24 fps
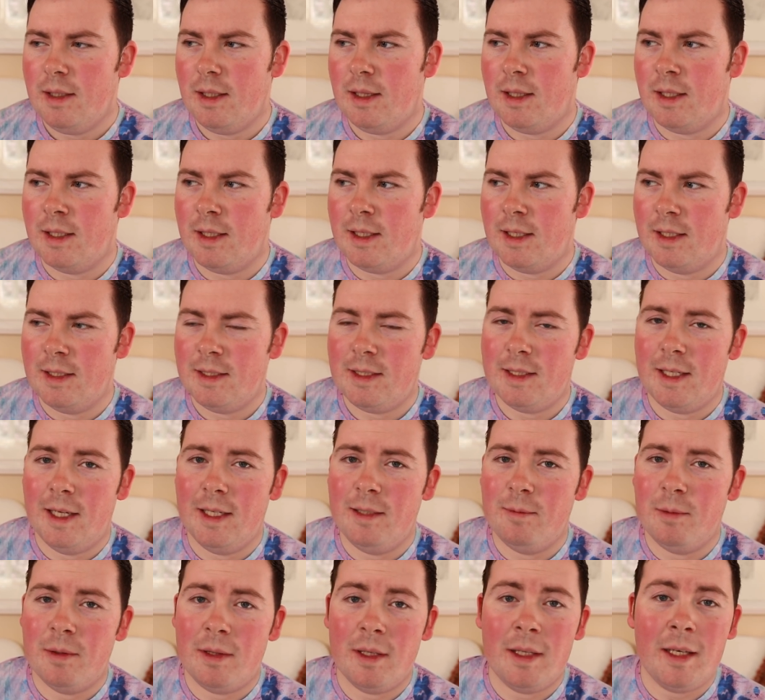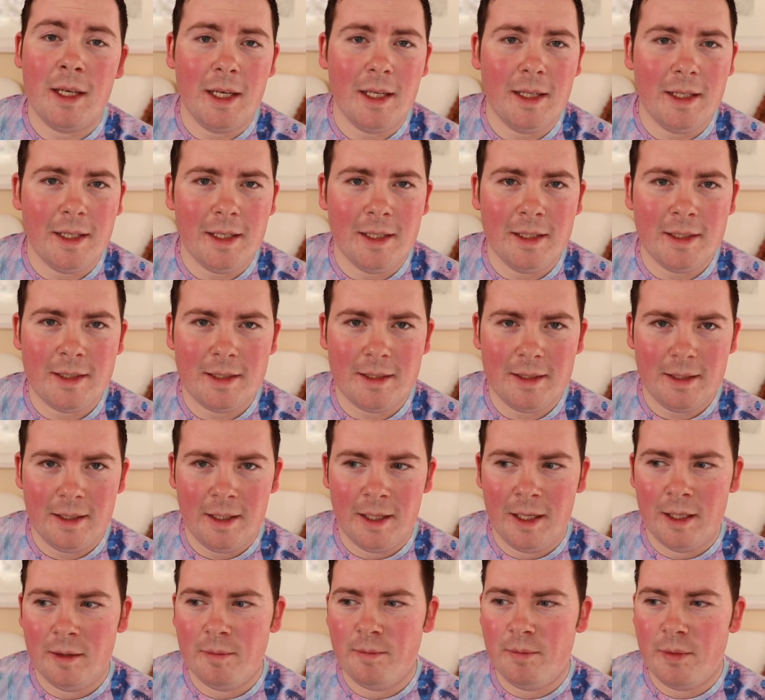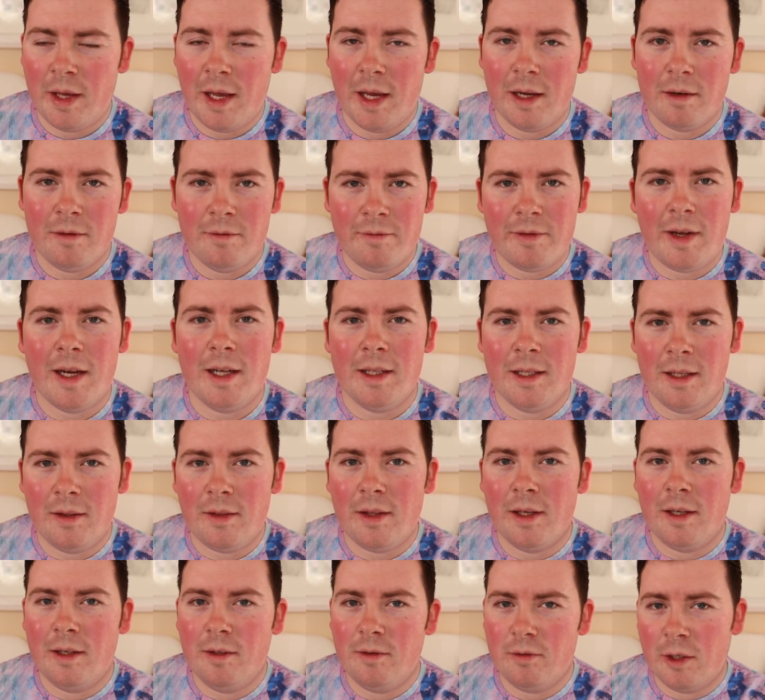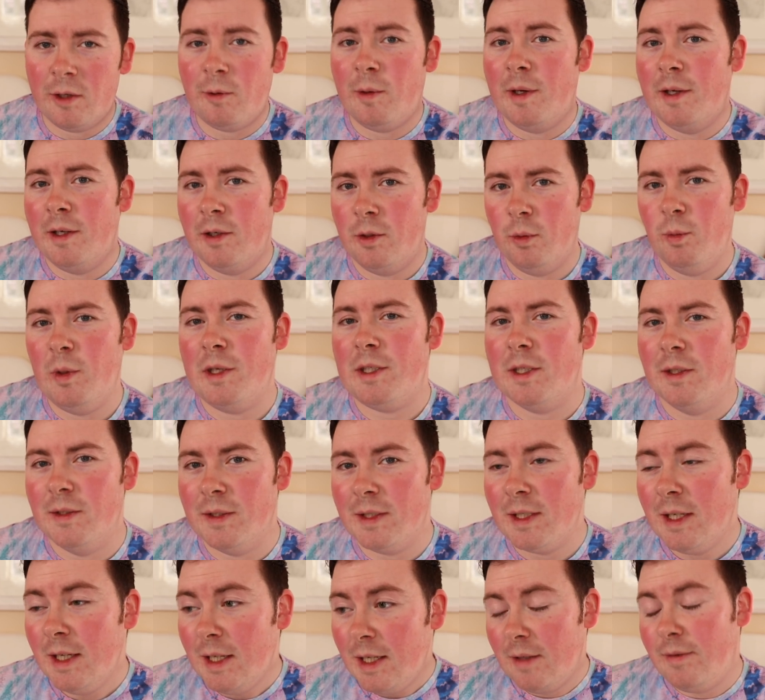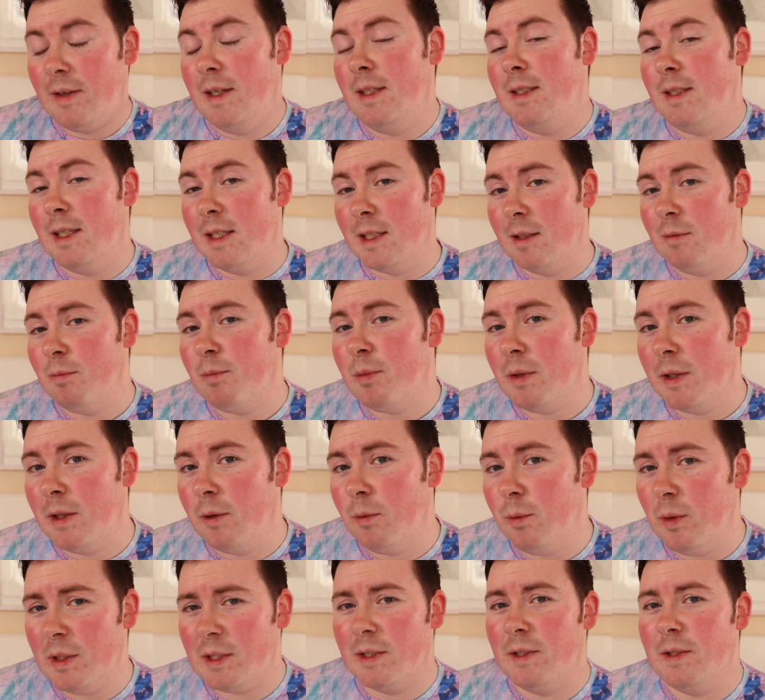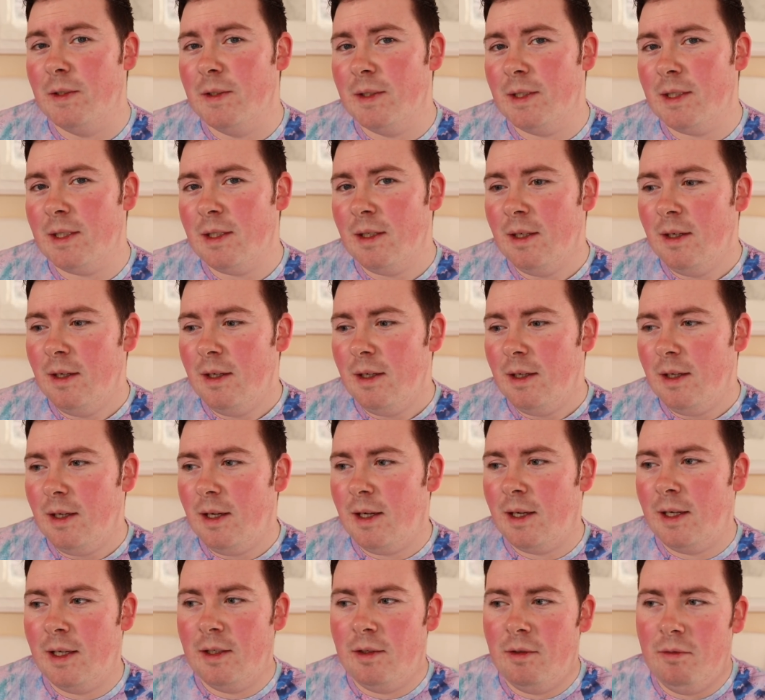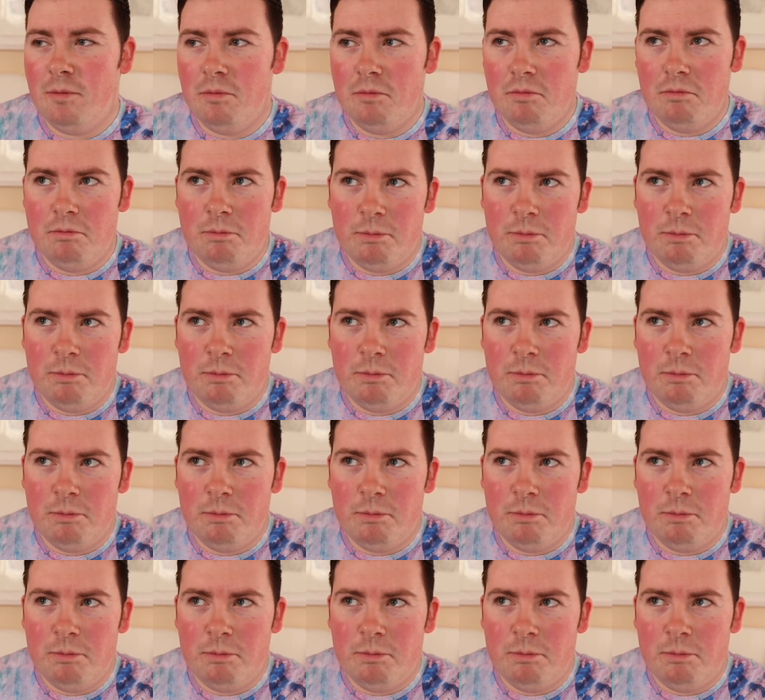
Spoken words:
Like I said, with the Kayleys, the Heron Valley thing required whistles. If I didn't play whistles, I